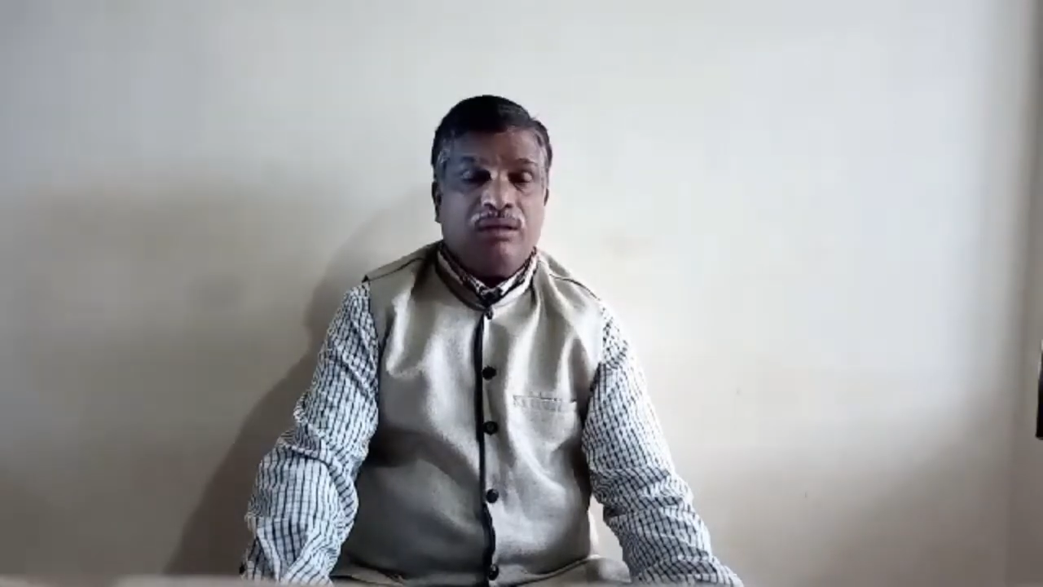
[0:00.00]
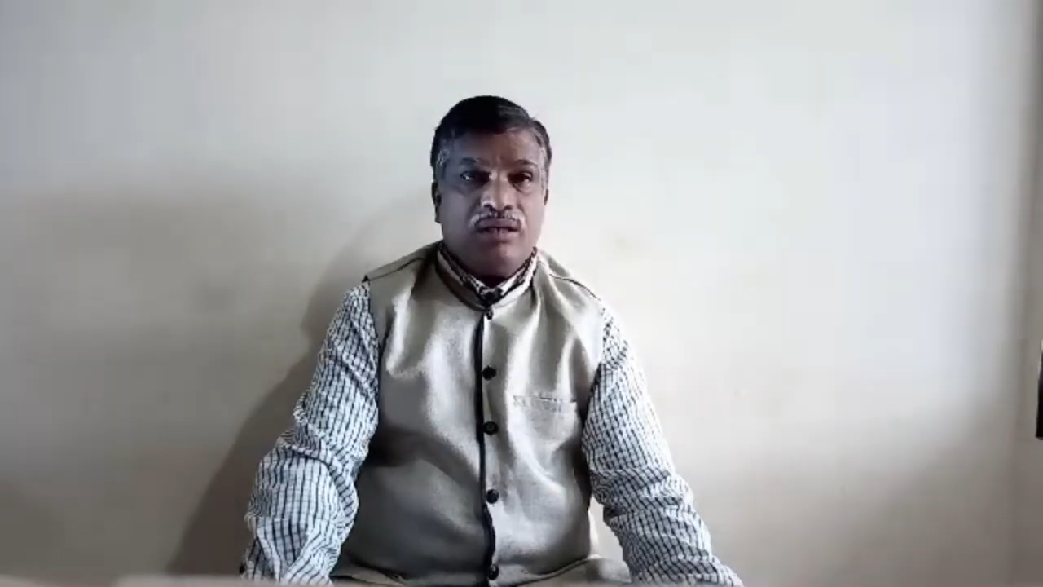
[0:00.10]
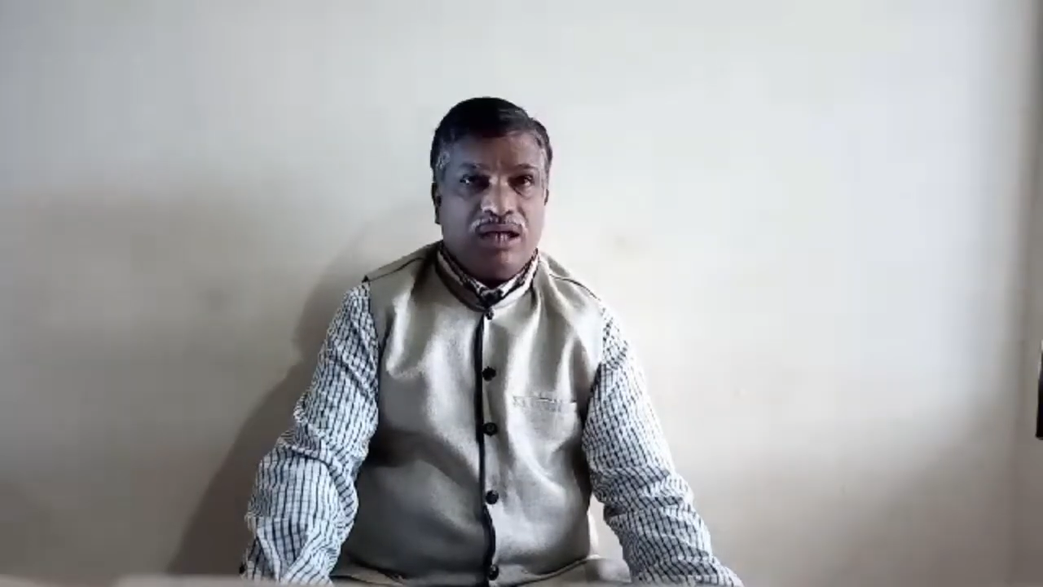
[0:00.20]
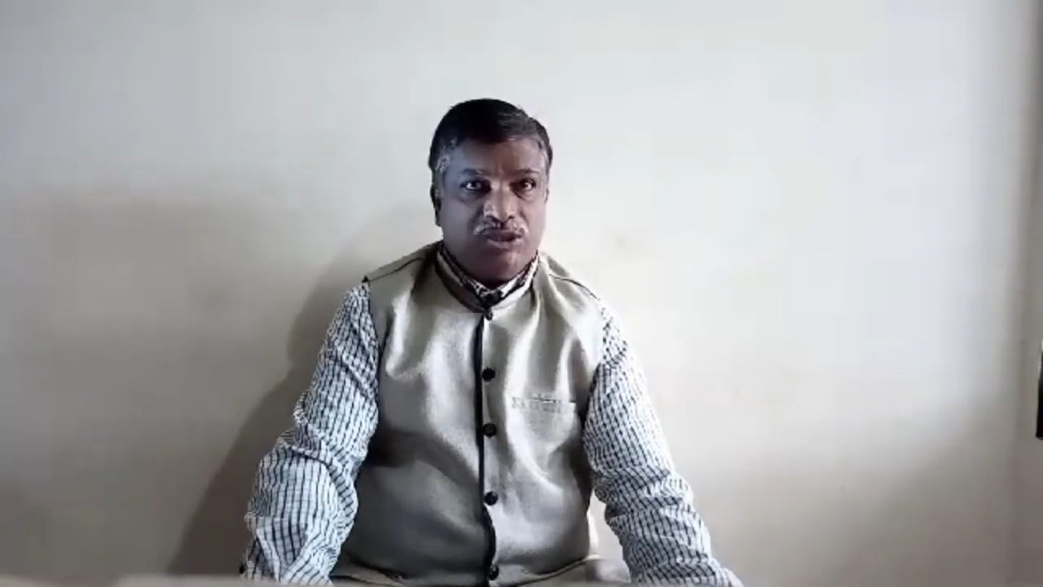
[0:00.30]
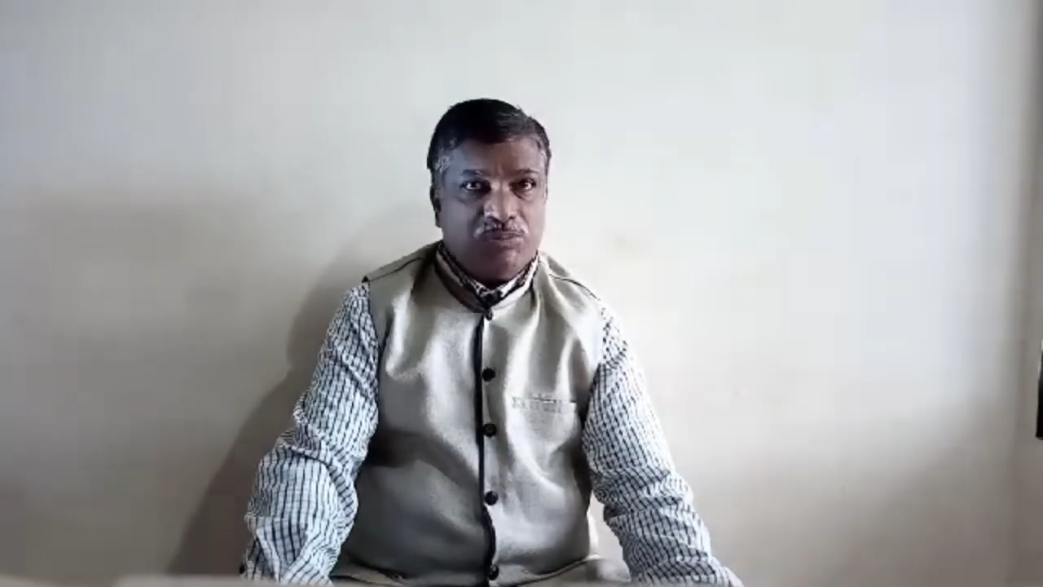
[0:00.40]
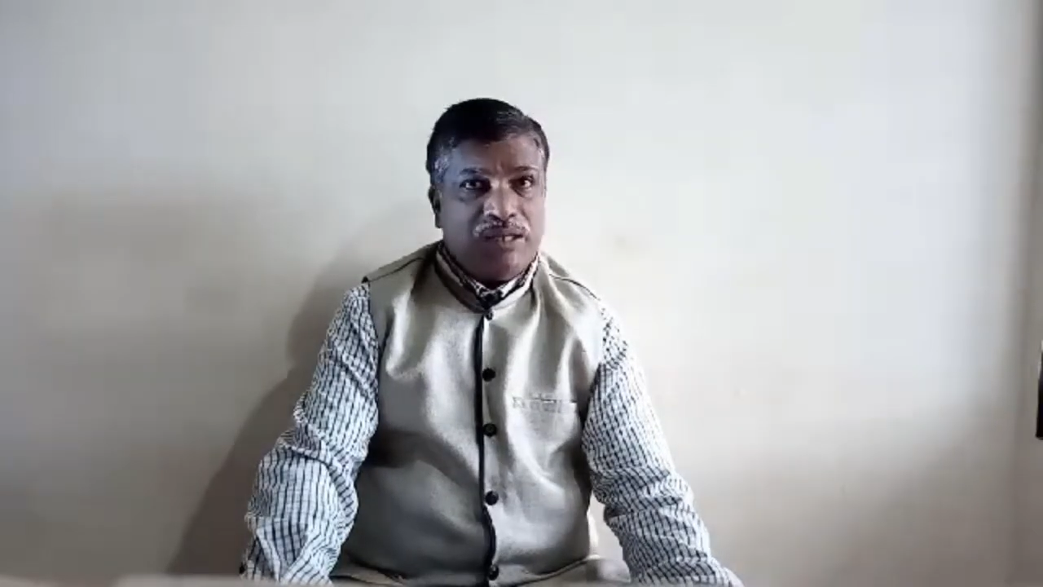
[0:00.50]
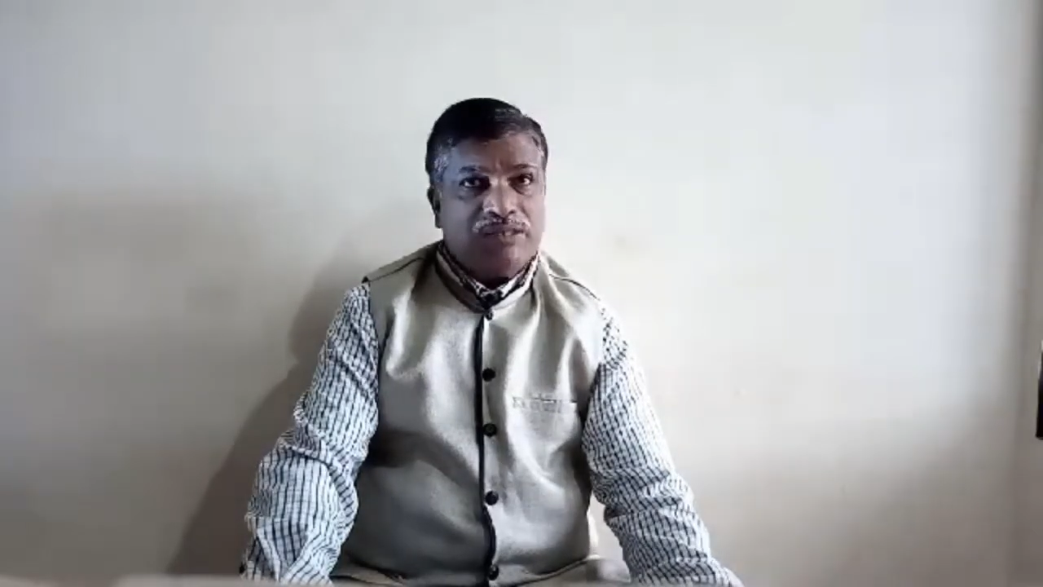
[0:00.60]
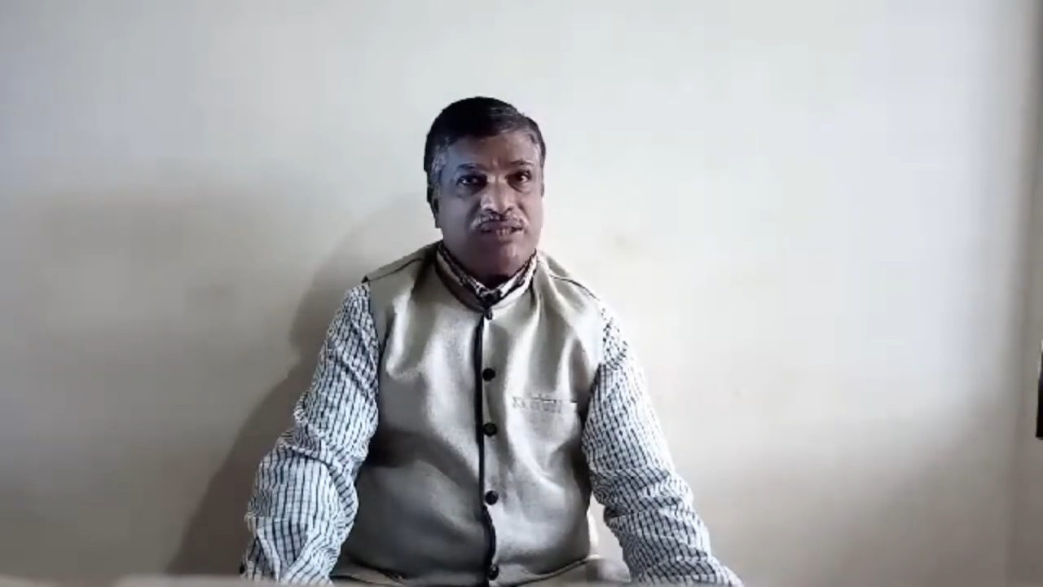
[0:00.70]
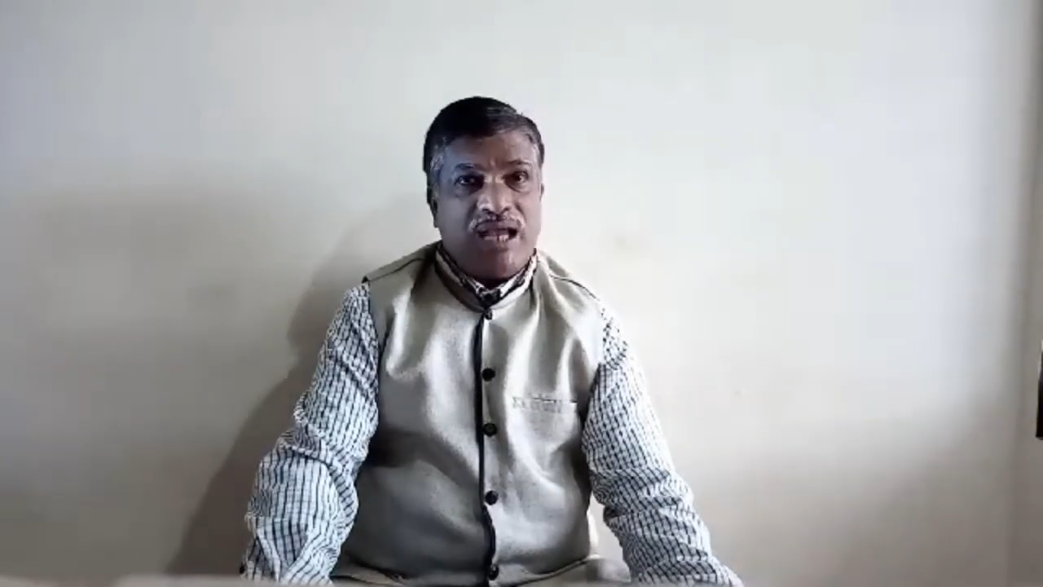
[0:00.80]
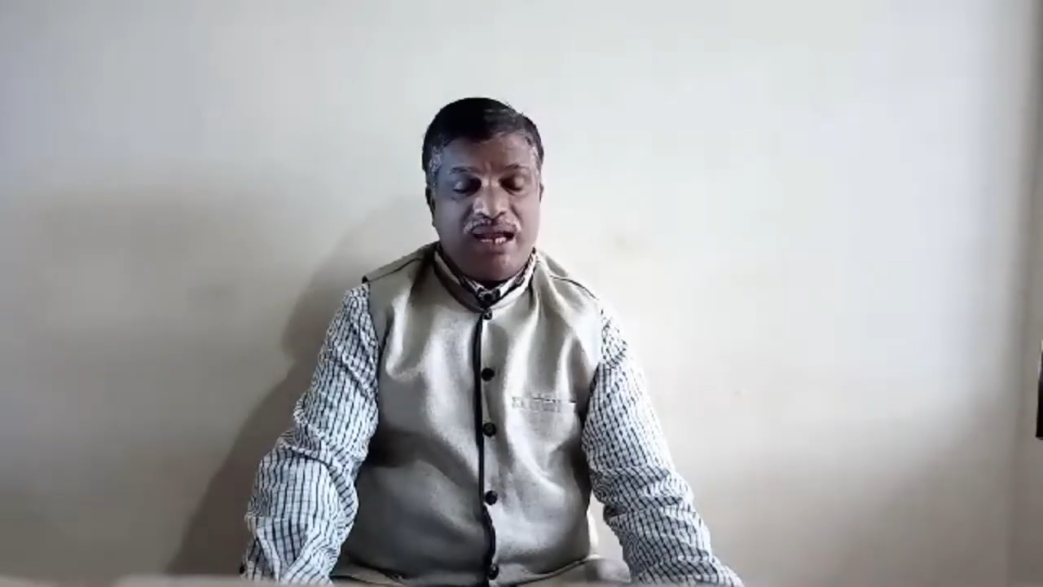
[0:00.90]
H
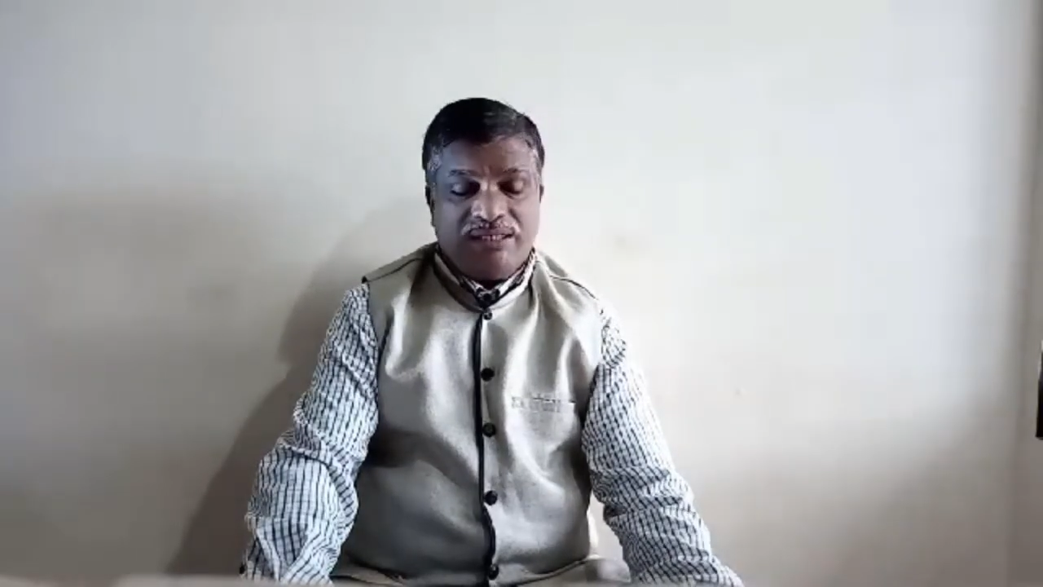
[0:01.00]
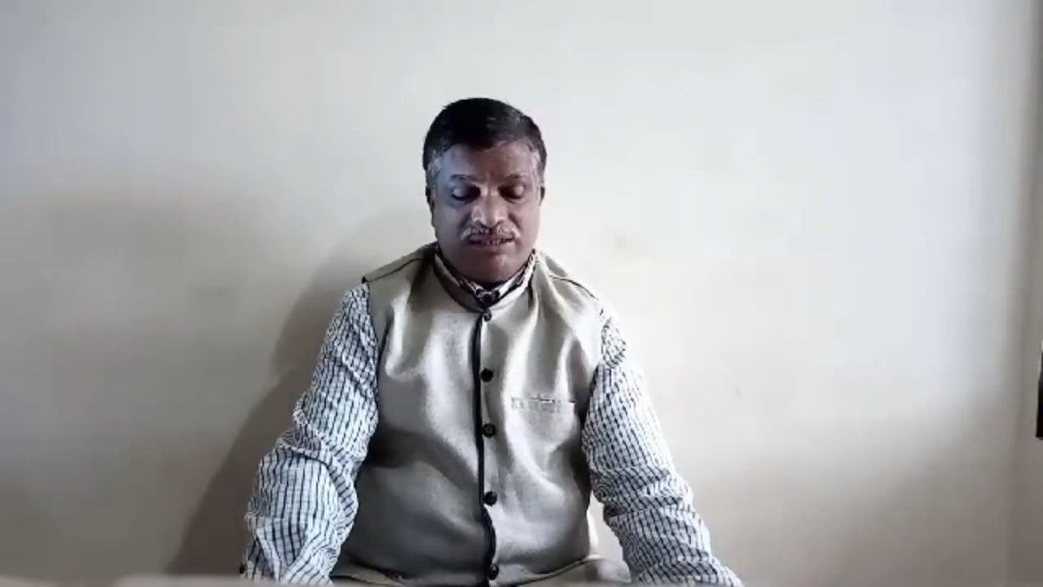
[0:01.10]
plus and